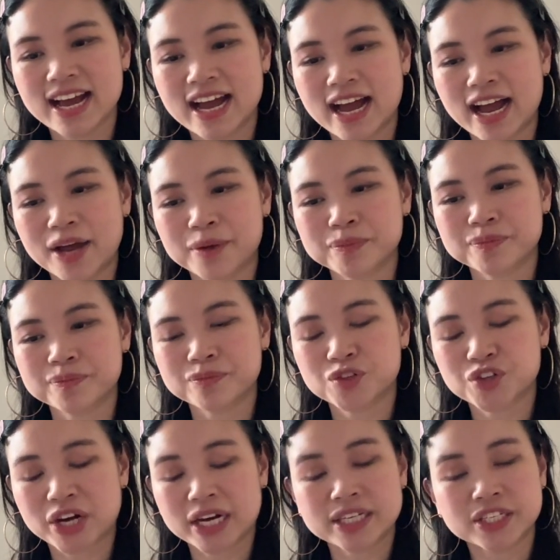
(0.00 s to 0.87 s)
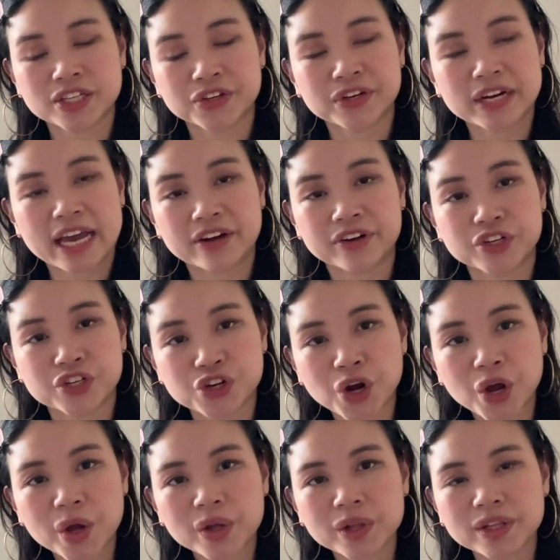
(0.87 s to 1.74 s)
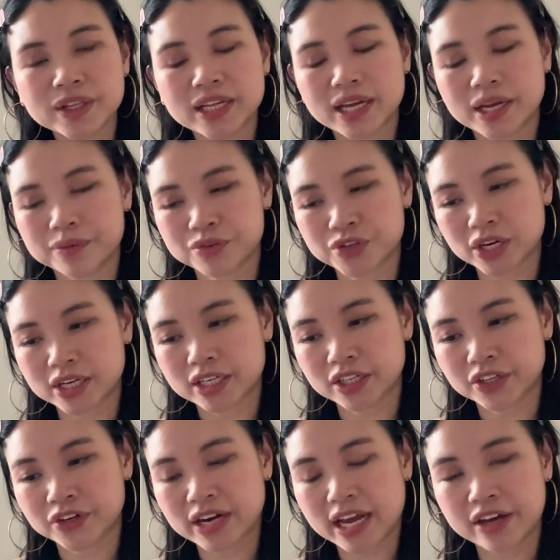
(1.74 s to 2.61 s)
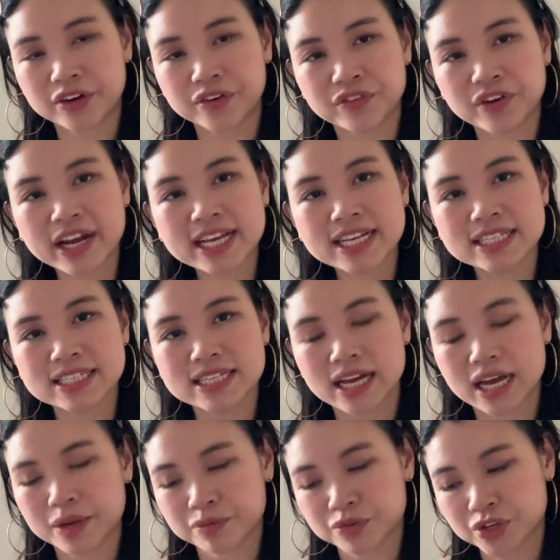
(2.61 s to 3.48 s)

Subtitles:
I'm trying to learn how to draw, I'm trying to learn how to write, I'm